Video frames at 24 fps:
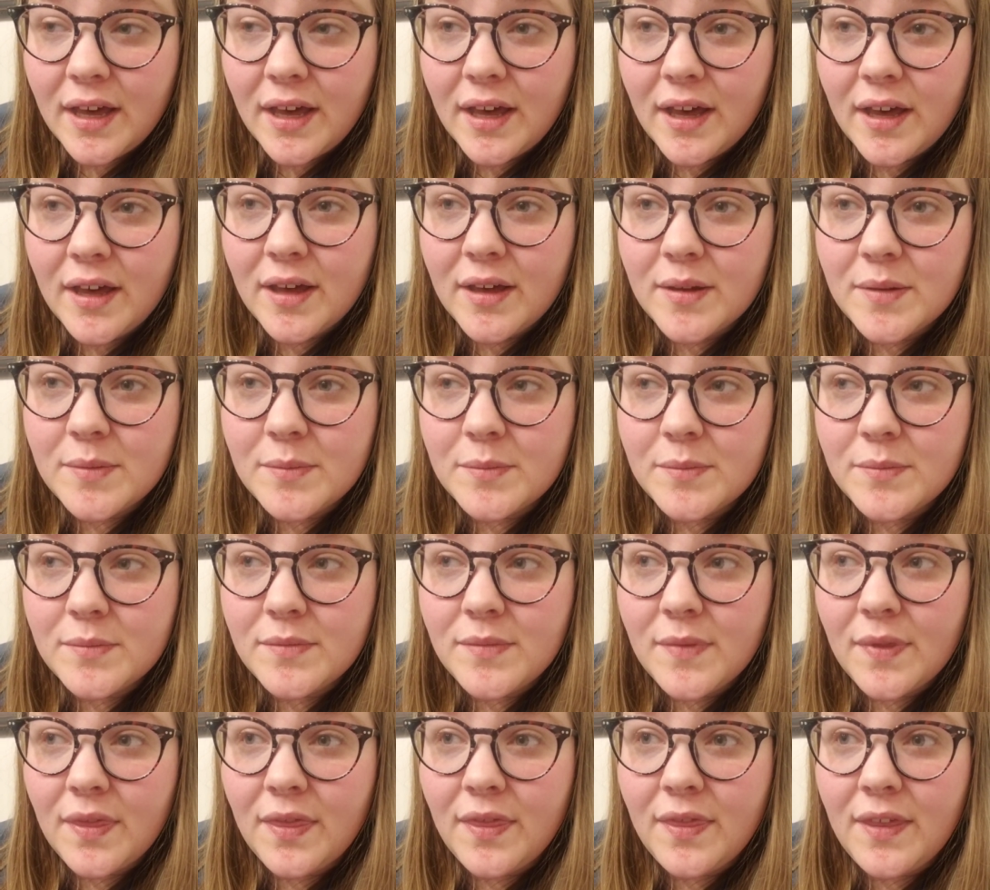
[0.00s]

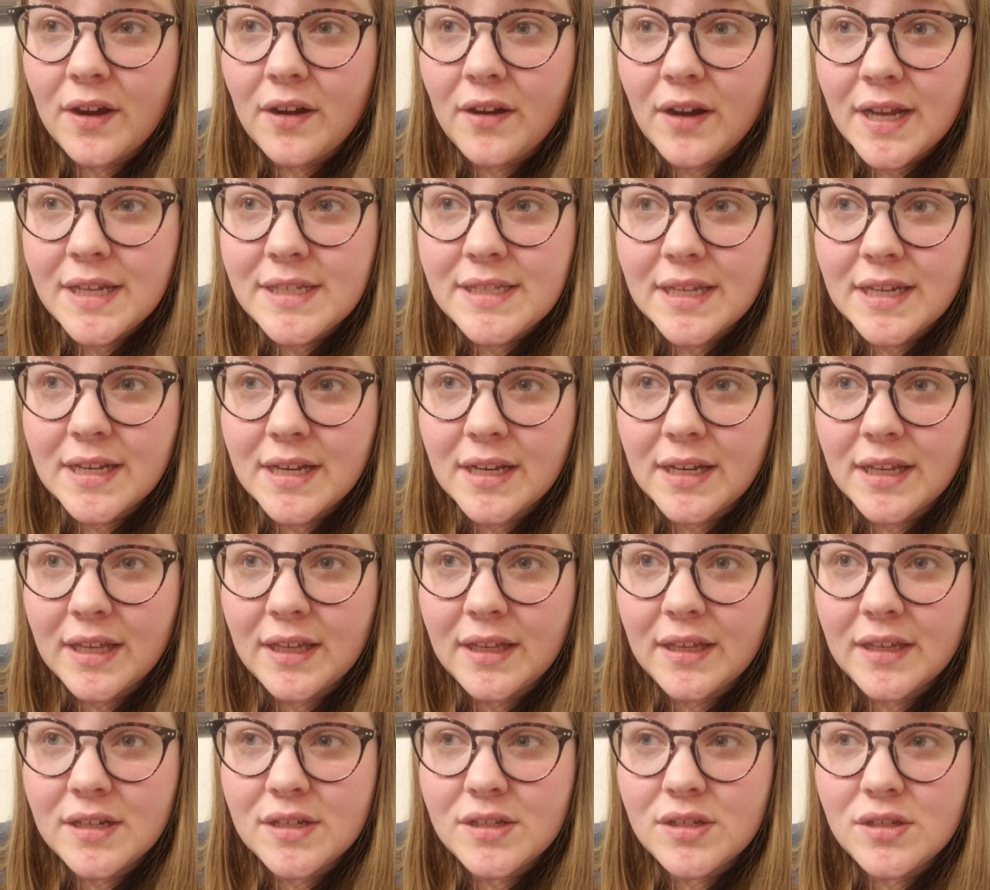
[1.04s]
their
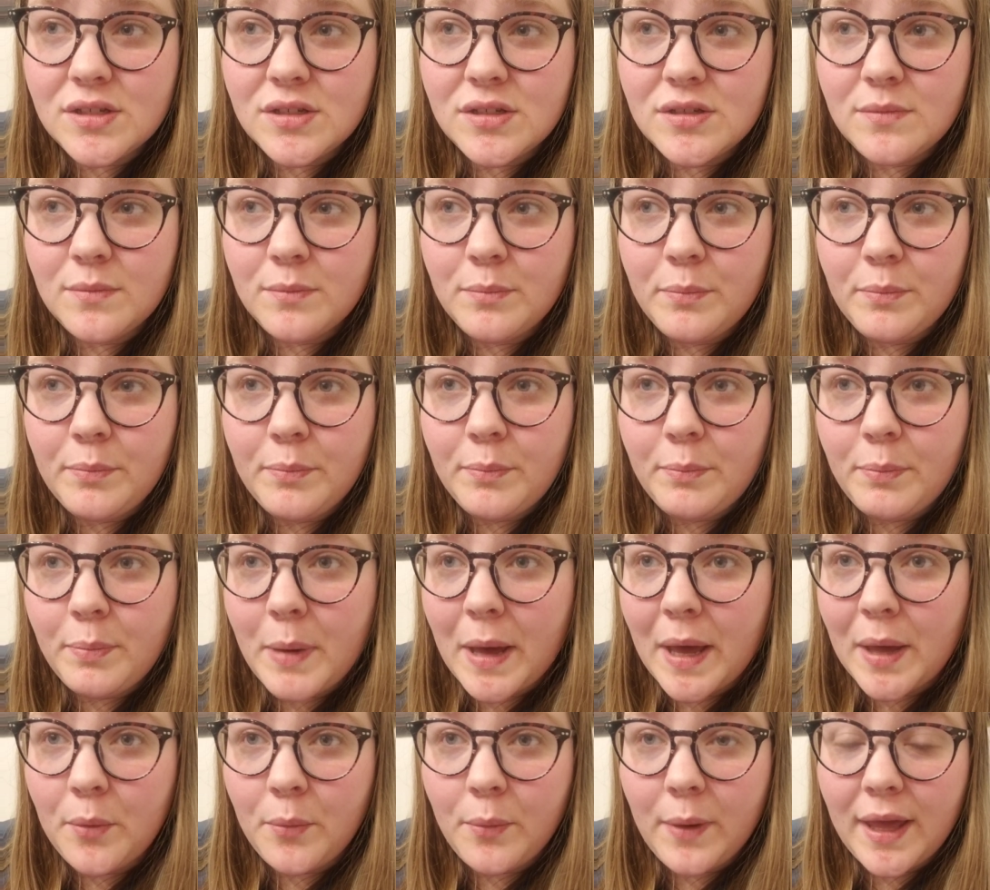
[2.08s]
identity
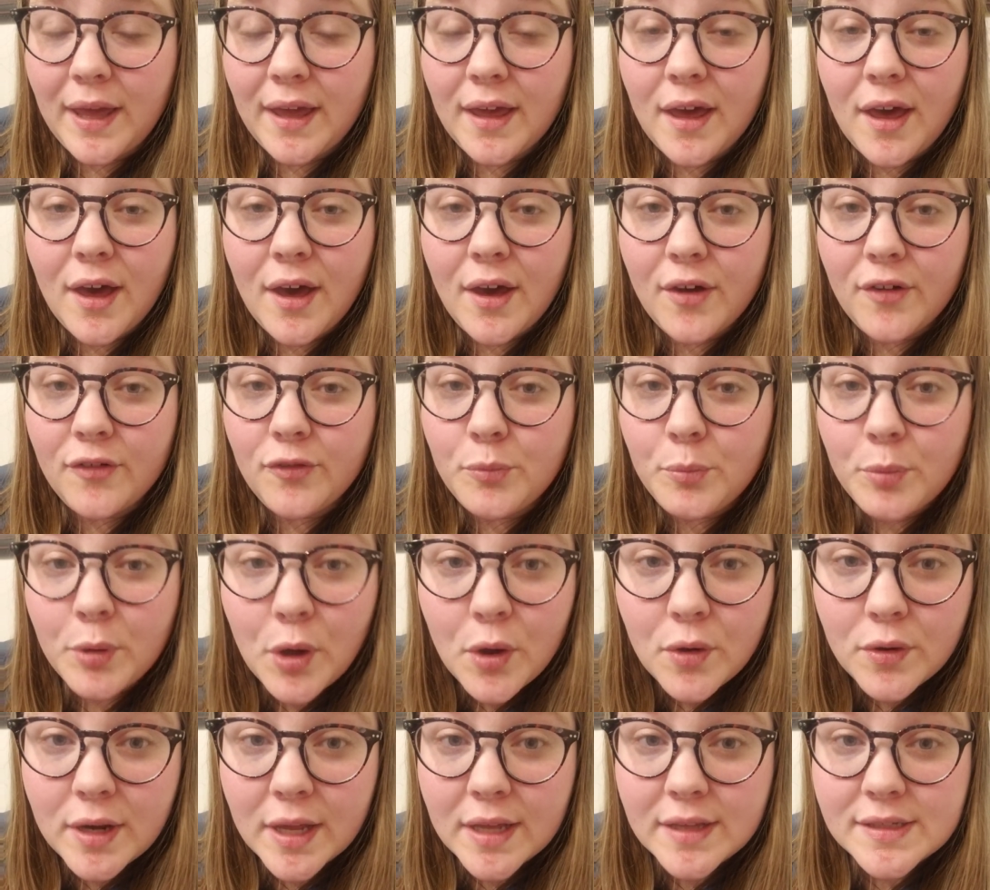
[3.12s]
by way of
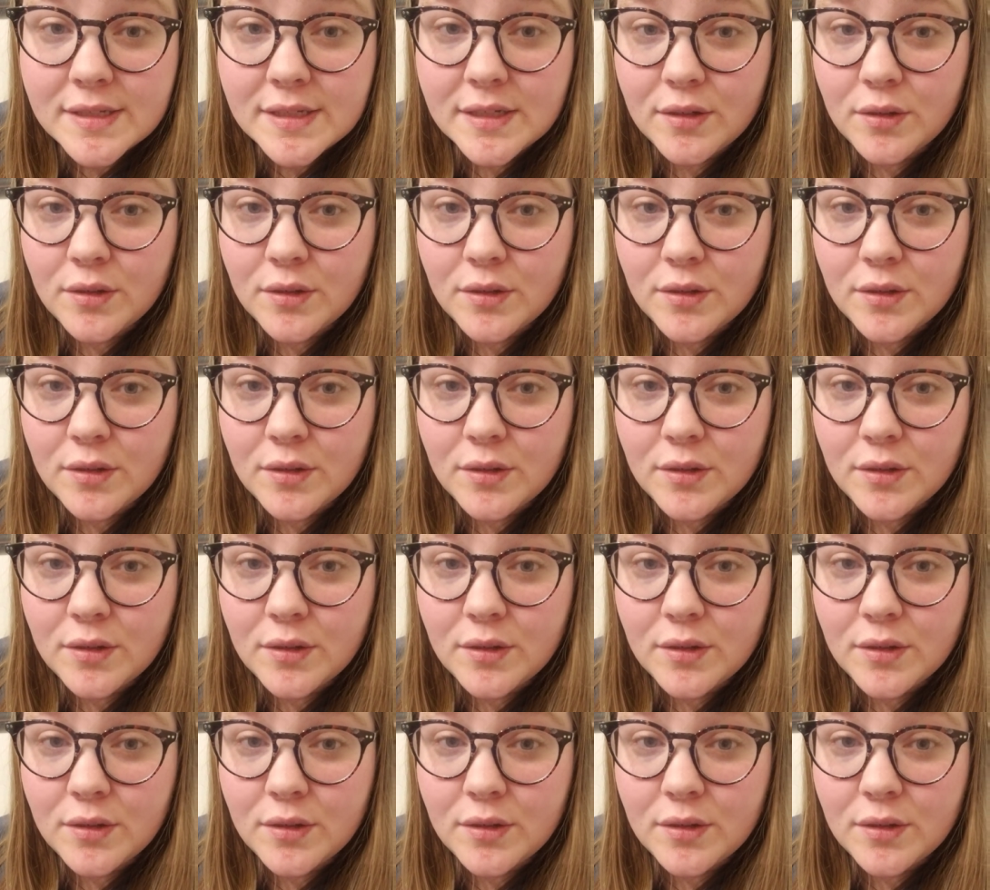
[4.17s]
pronouns.